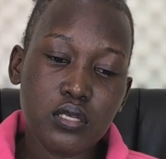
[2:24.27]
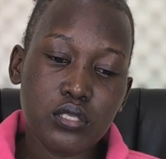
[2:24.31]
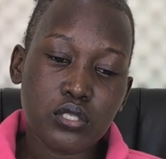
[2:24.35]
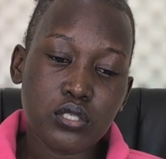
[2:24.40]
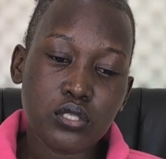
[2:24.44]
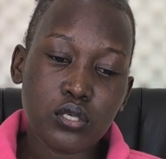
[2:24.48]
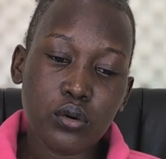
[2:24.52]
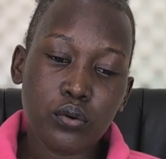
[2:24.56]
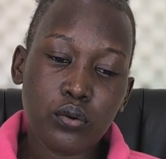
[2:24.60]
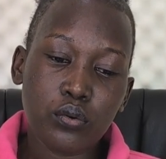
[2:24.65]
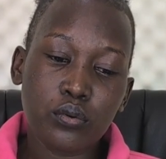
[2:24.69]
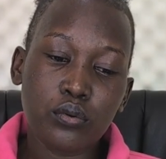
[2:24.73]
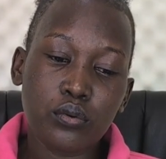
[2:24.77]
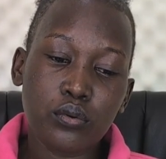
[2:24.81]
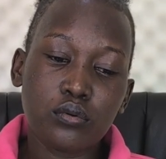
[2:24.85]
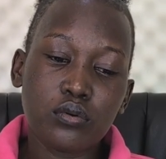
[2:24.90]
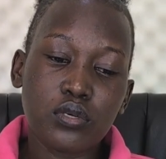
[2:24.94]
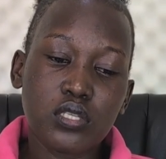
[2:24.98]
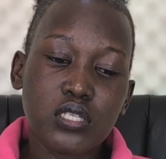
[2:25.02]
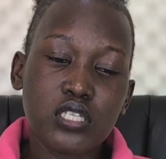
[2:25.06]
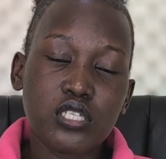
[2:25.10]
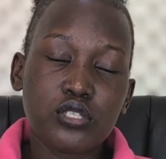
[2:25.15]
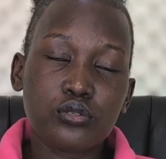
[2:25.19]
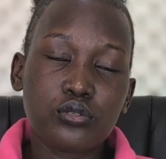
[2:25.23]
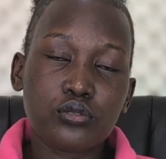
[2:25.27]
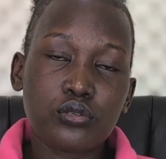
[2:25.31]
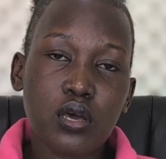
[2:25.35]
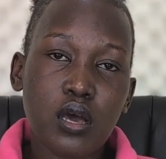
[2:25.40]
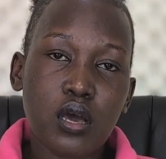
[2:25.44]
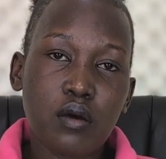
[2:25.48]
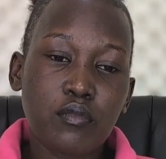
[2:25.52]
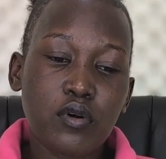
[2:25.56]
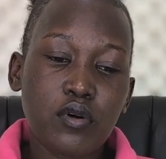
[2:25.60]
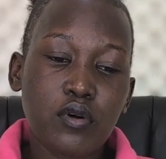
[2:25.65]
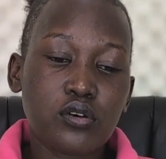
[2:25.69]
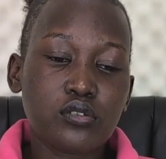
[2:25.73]
So we need to know
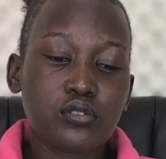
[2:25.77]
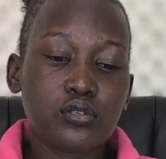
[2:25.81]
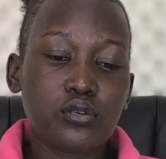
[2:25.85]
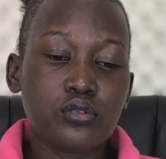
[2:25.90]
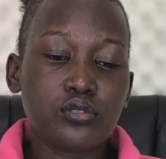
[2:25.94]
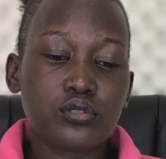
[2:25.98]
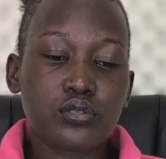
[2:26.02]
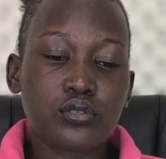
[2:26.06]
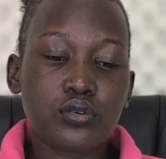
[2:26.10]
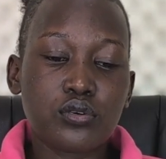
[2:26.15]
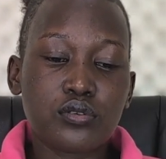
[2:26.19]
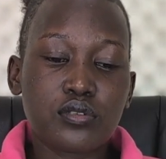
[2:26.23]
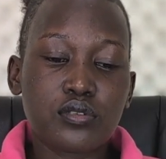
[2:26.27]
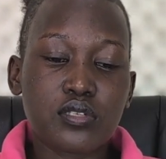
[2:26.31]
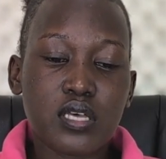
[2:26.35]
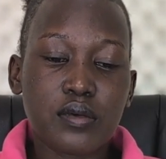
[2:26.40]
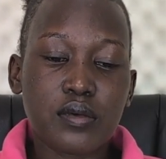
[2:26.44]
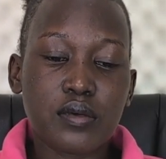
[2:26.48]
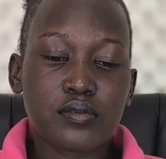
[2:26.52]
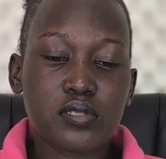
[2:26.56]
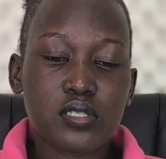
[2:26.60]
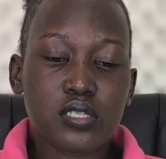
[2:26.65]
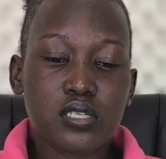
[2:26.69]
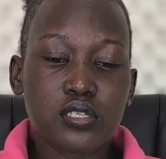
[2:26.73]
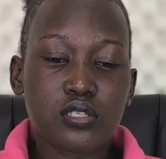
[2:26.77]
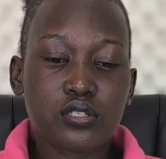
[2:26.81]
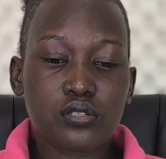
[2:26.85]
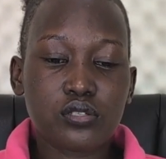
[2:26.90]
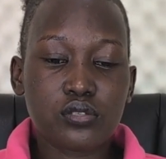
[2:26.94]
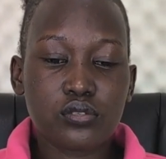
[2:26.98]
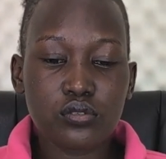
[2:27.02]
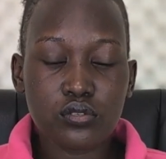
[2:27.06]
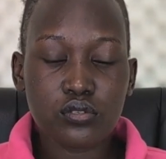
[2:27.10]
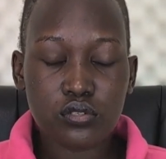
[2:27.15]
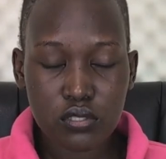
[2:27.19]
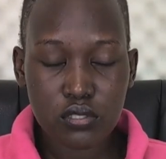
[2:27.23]
about also substance
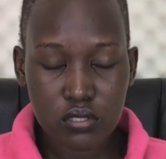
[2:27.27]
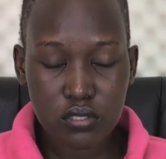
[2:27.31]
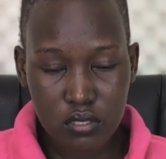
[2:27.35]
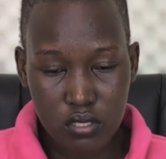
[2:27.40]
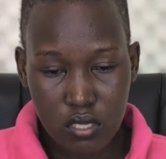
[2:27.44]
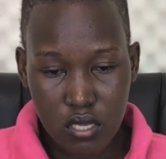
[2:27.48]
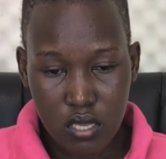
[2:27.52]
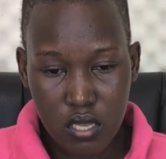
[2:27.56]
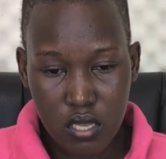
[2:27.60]
use,